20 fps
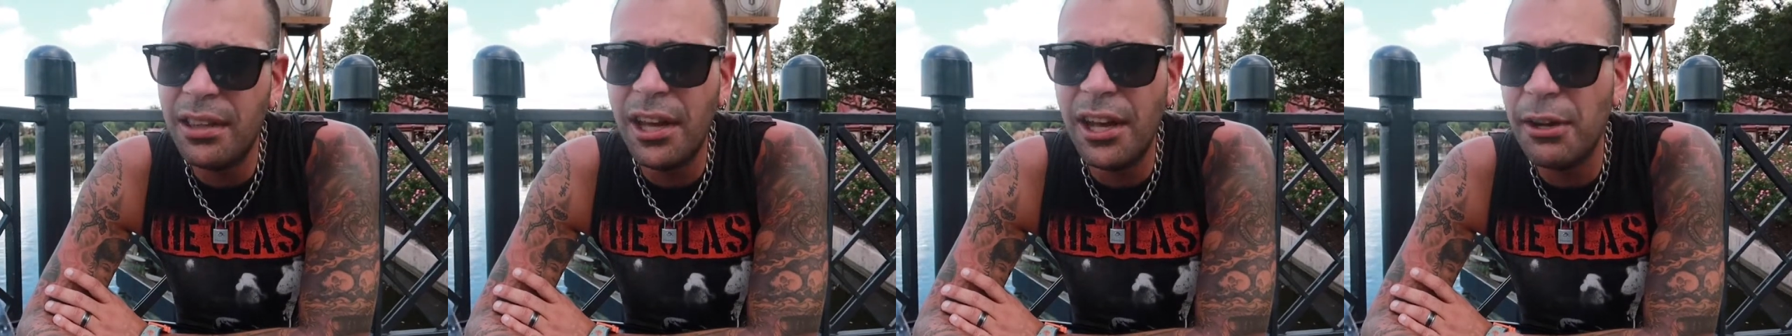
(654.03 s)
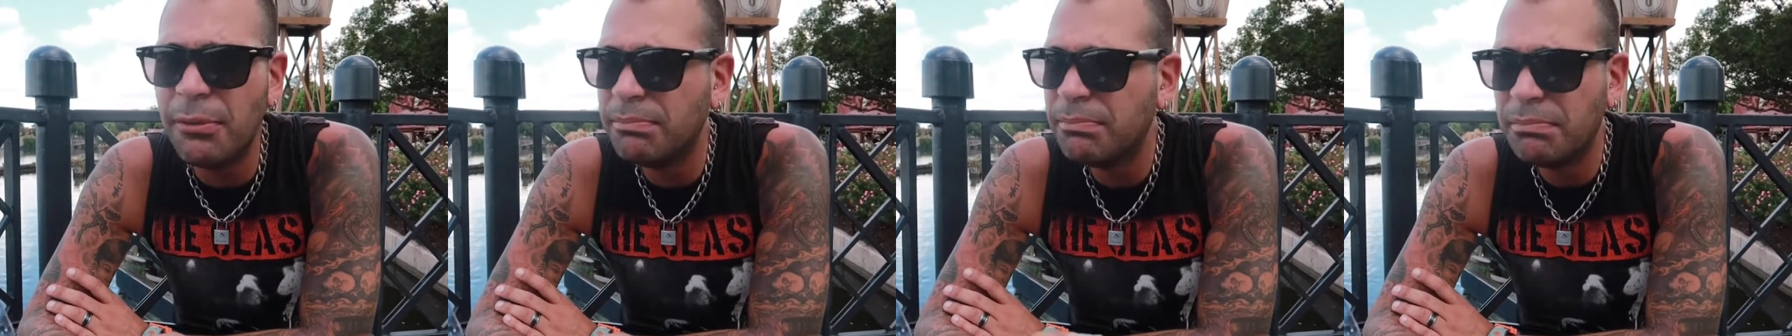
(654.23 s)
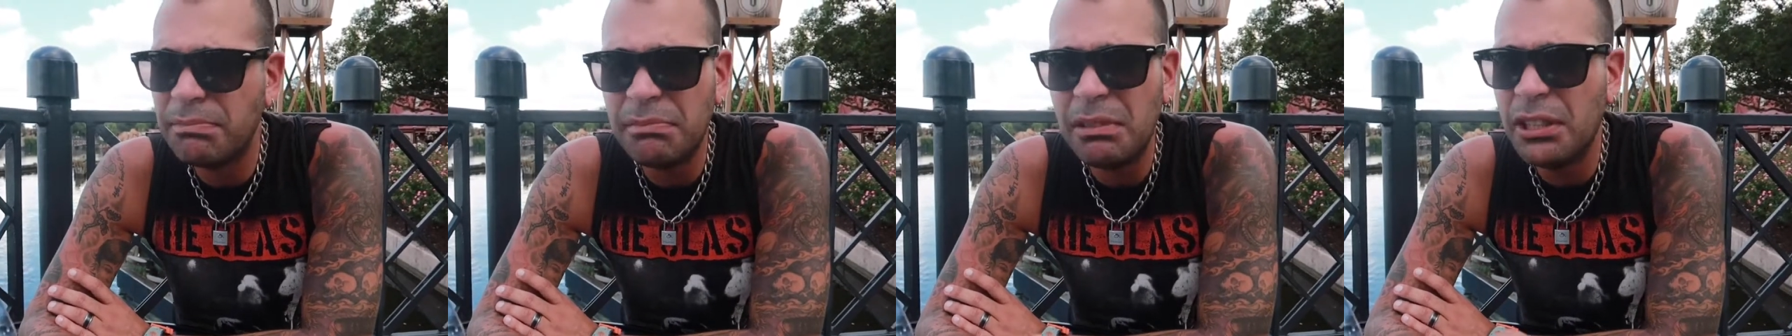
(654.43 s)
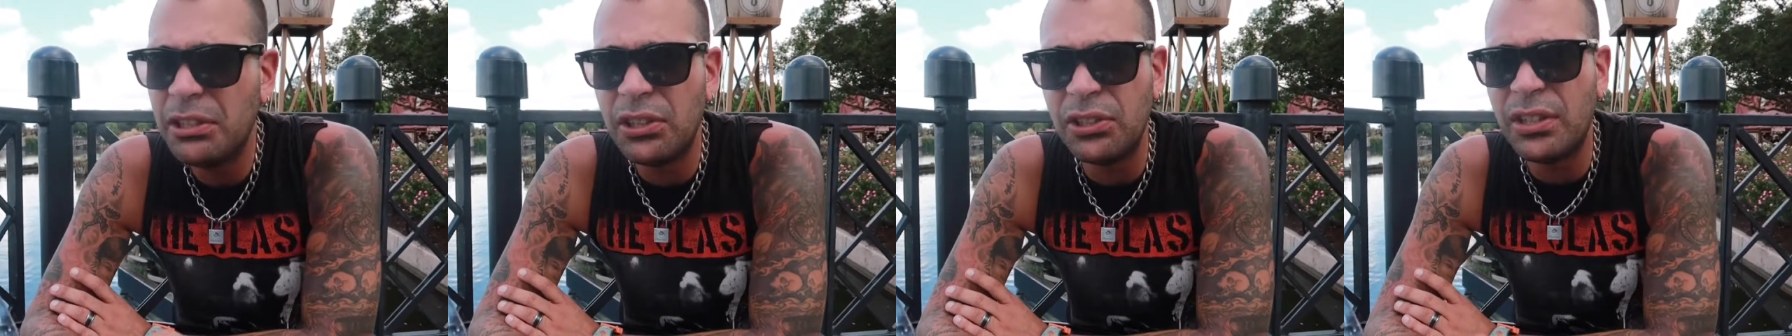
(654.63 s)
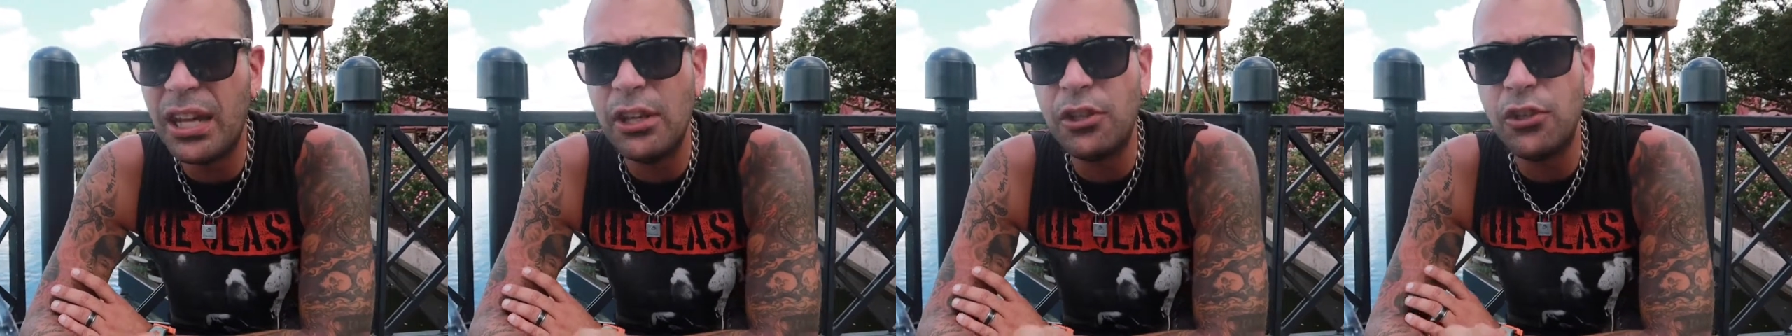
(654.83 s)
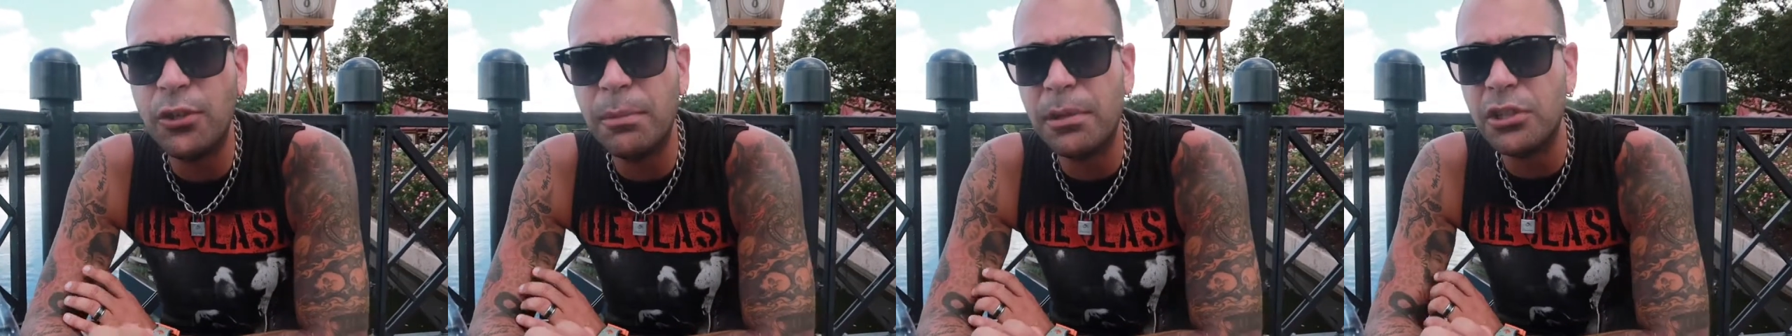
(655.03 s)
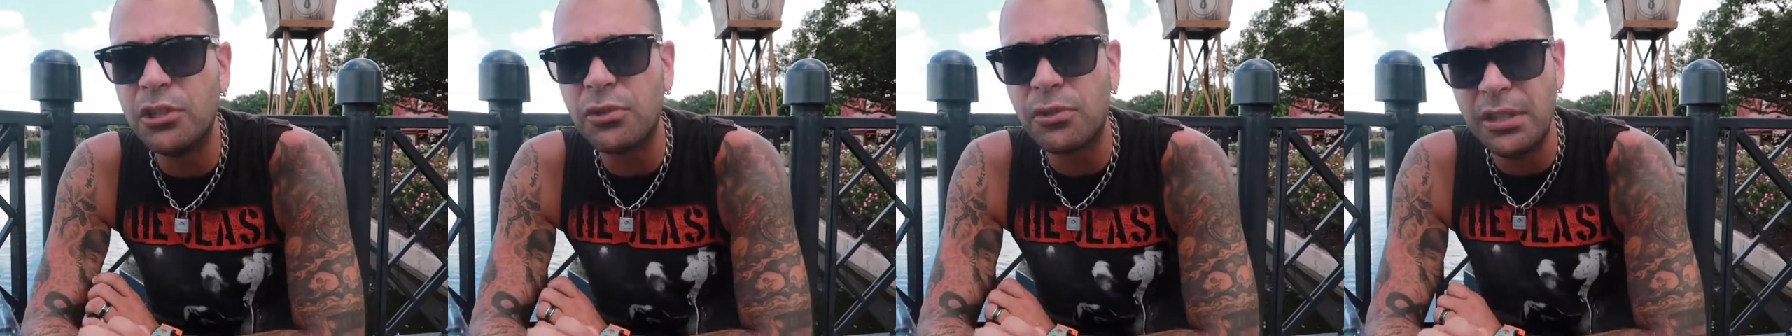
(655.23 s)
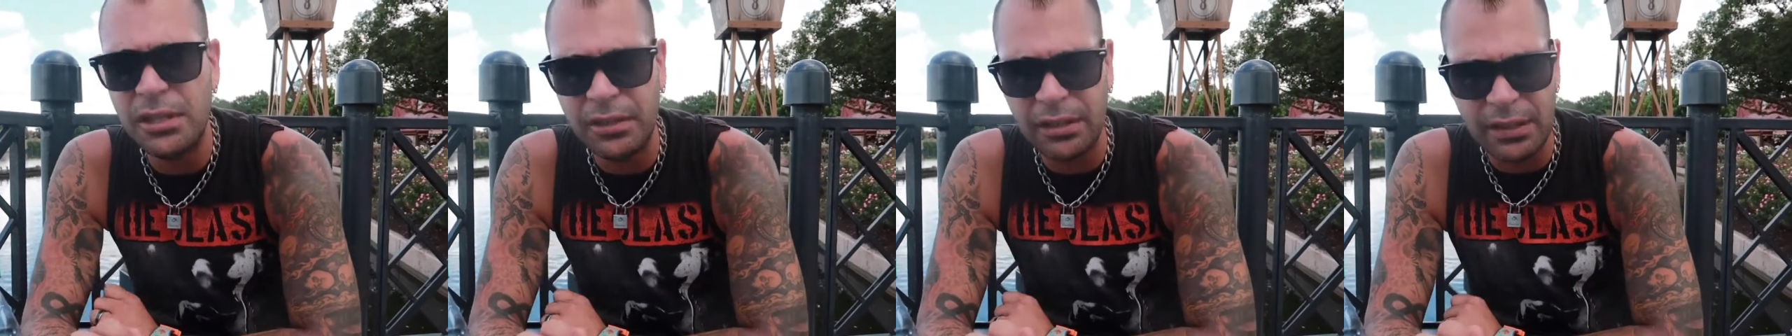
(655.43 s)
though, it just had too
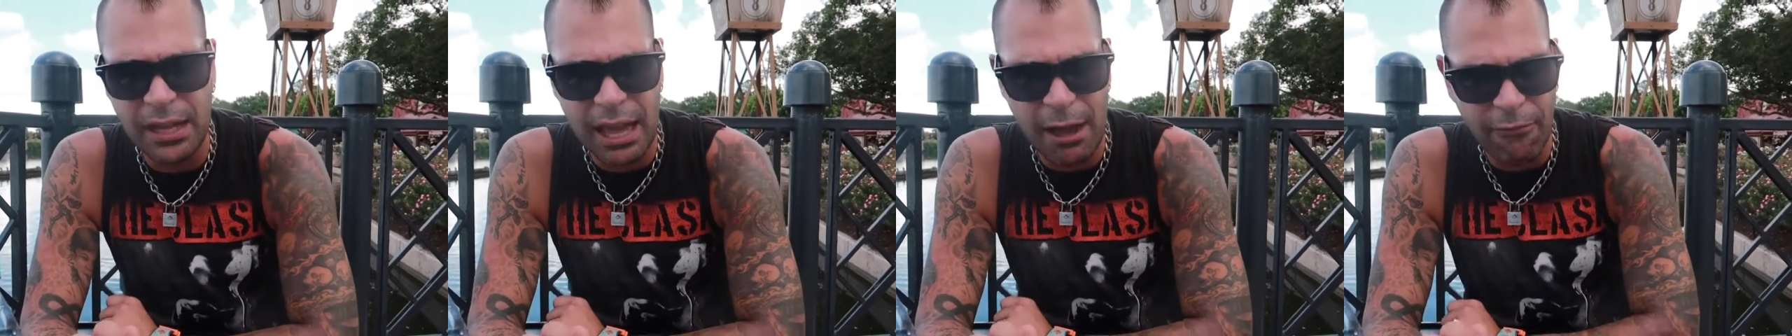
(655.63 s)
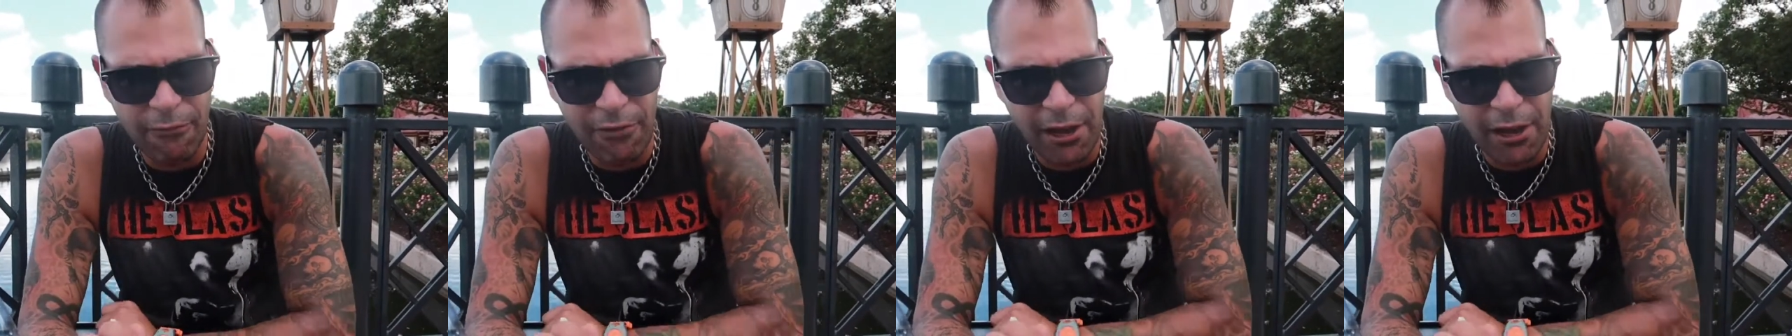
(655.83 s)
much grease in that